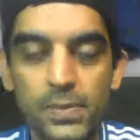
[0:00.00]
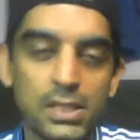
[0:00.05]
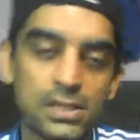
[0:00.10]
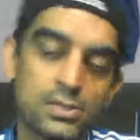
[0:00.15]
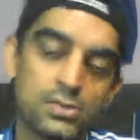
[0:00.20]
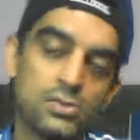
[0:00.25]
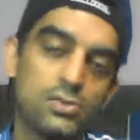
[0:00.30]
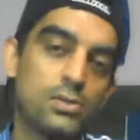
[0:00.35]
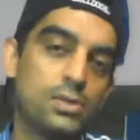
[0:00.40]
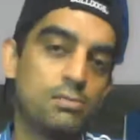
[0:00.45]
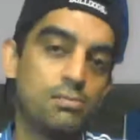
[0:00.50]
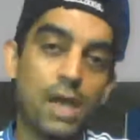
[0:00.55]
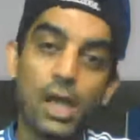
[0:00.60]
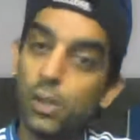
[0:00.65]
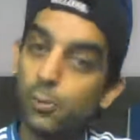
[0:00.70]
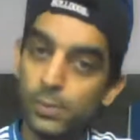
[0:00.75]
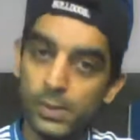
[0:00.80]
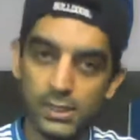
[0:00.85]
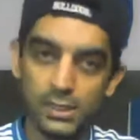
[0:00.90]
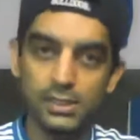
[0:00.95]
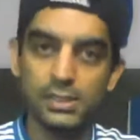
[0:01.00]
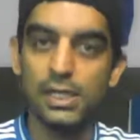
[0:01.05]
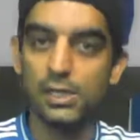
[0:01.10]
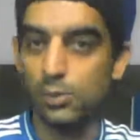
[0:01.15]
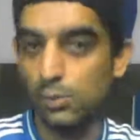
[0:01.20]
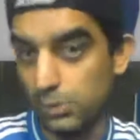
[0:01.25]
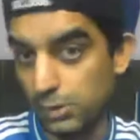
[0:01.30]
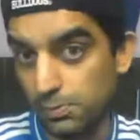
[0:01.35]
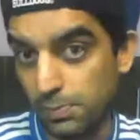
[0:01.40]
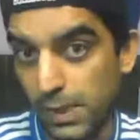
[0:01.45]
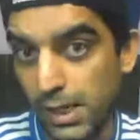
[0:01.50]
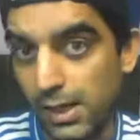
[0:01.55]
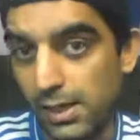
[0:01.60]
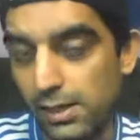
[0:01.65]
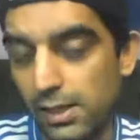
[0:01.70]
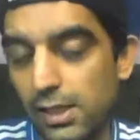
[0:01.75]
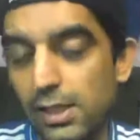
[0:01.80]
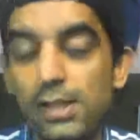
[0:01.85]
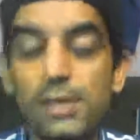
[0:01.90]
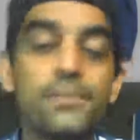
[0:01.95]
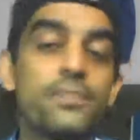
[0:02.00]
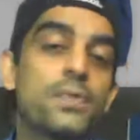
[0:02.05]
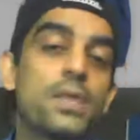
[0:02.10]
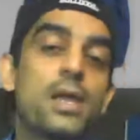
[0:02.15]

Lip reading: So in my opinion, that was a penalty.